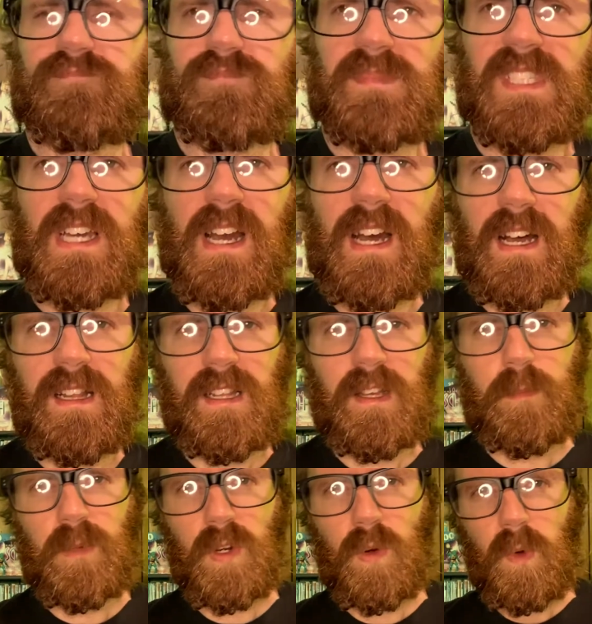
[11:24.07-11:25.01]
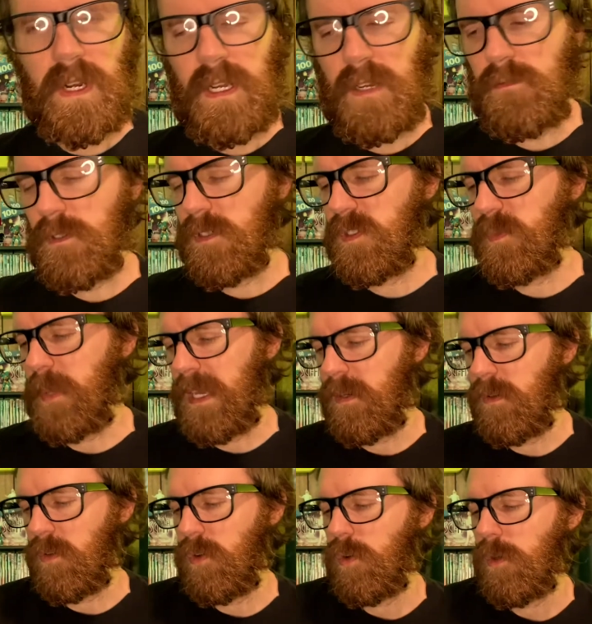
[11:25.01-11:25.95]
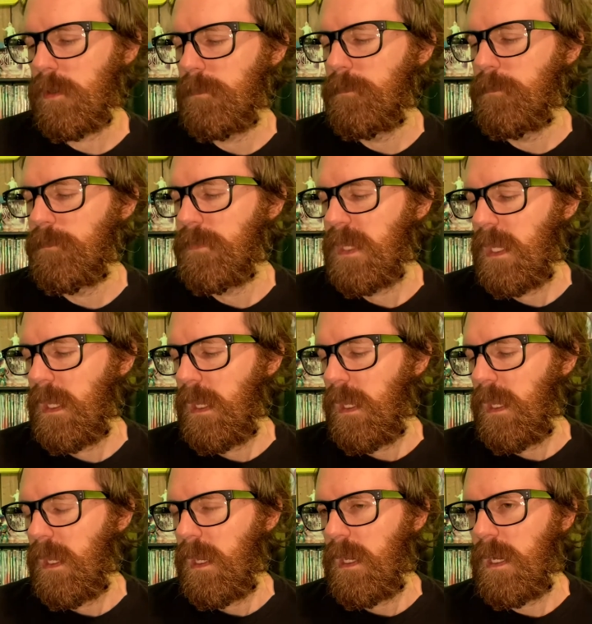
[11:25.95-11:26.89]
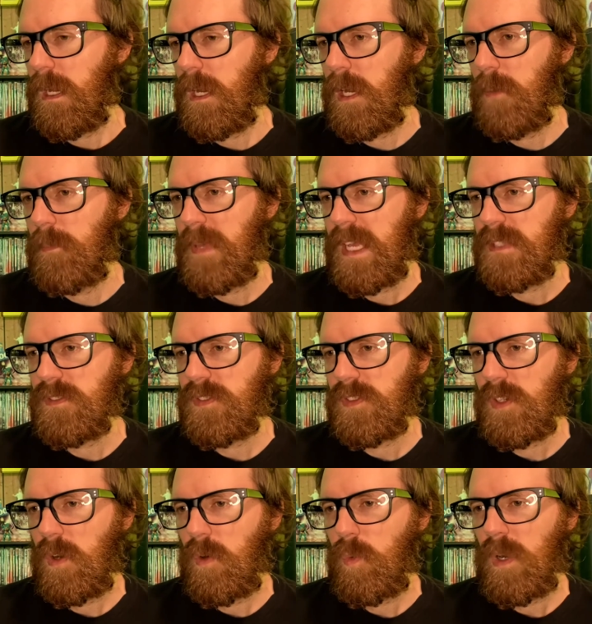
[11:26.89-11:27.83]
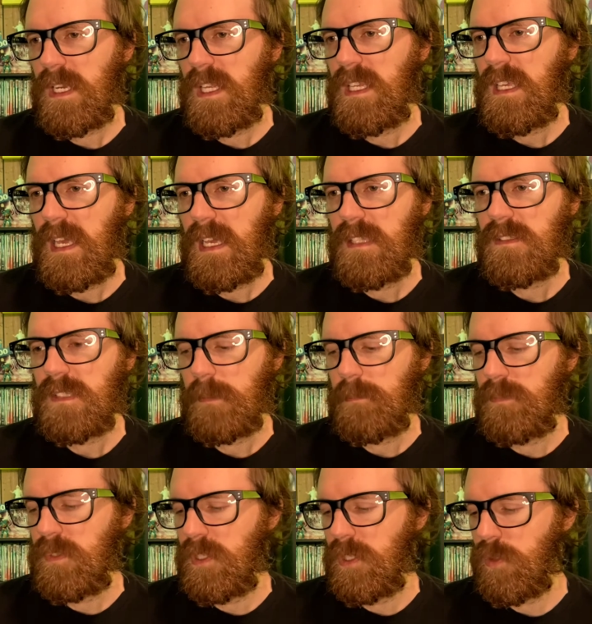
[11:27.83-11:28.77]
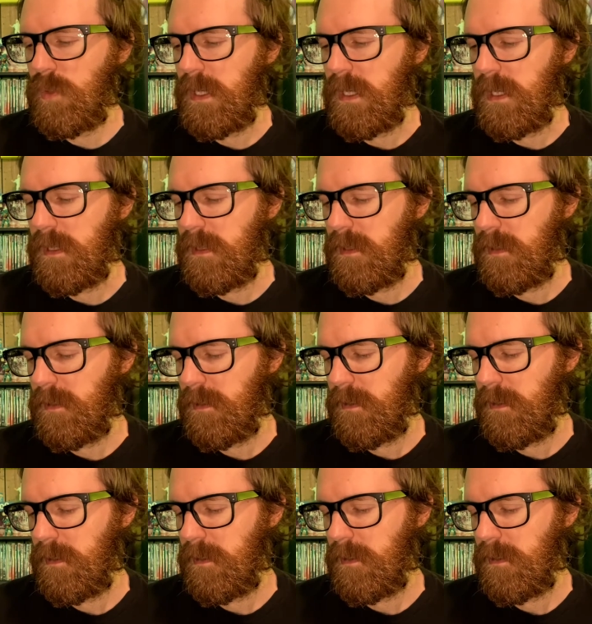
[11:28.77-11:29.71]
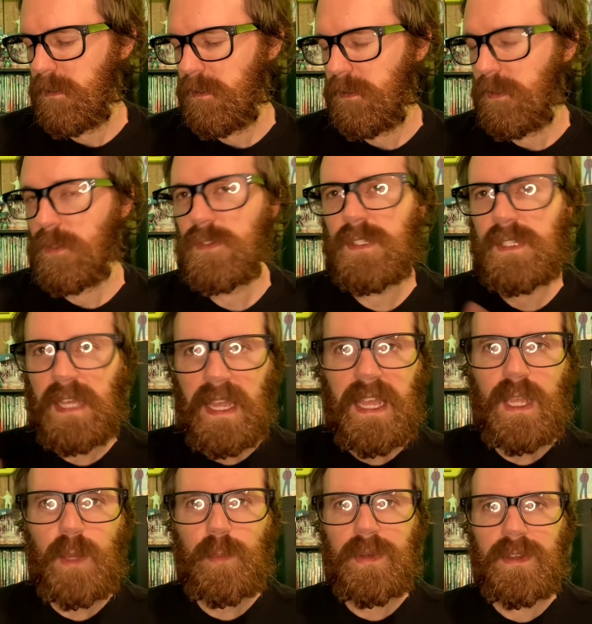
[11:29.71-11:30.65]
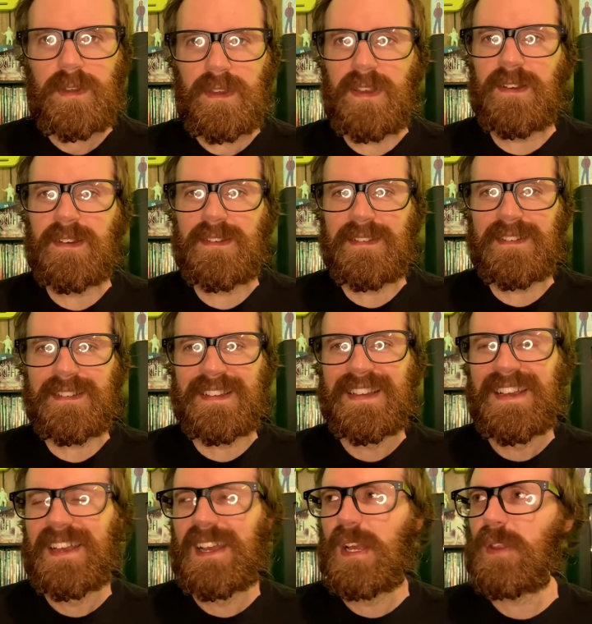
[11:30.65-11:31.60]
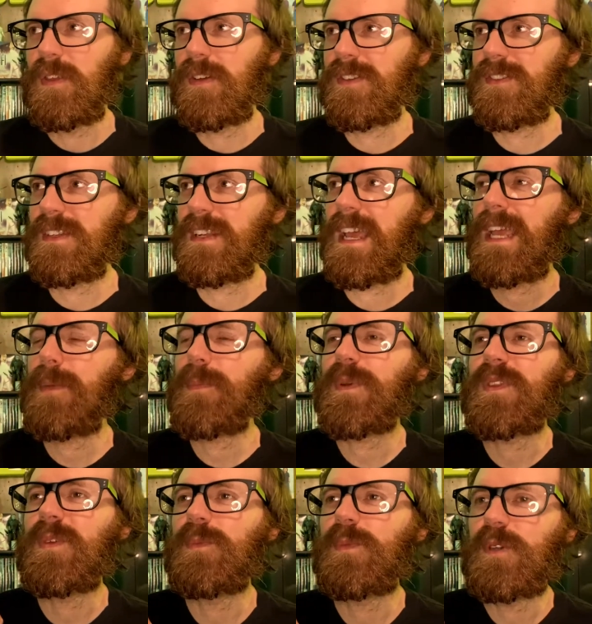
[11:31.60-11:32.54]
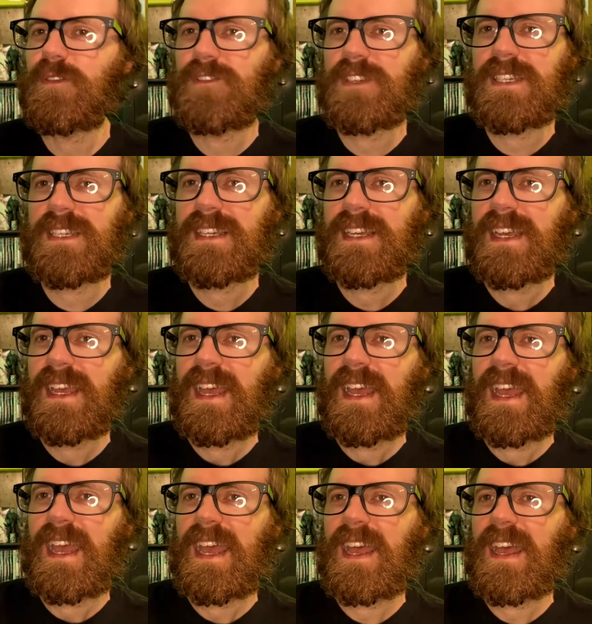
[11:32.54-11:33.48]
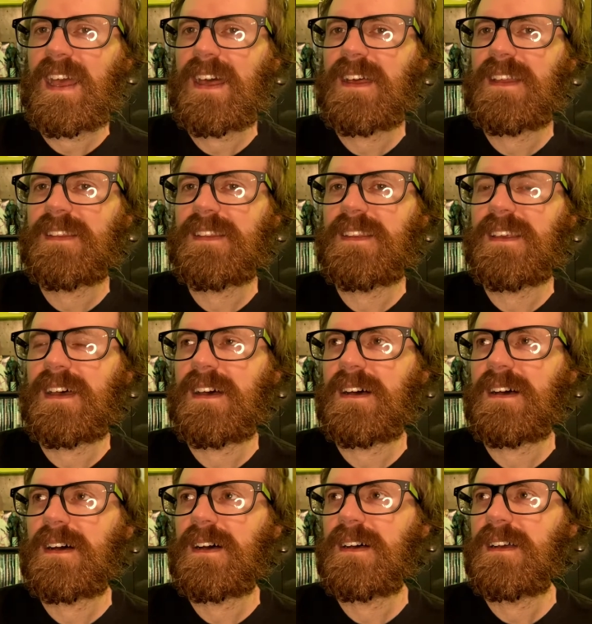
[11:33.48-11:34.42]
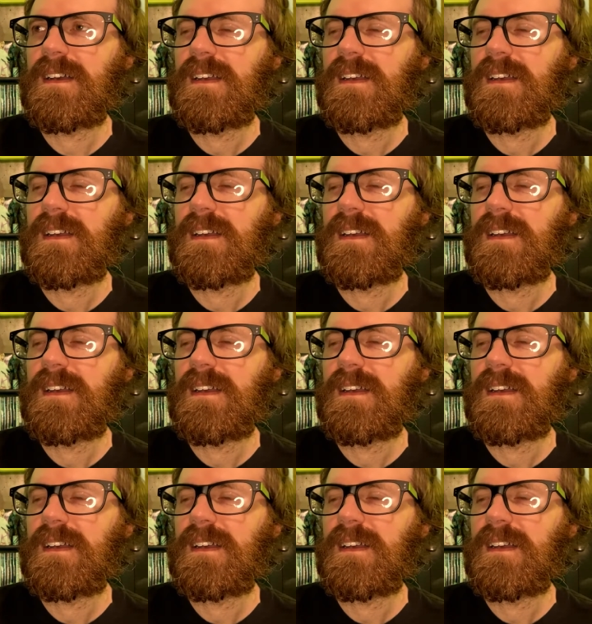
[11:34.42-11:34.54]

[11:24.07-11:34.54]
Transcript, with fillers: column or whatever, spinal cord. Um, and so what he ends up doing, there's an ape, there's an ape in the movie, and uh,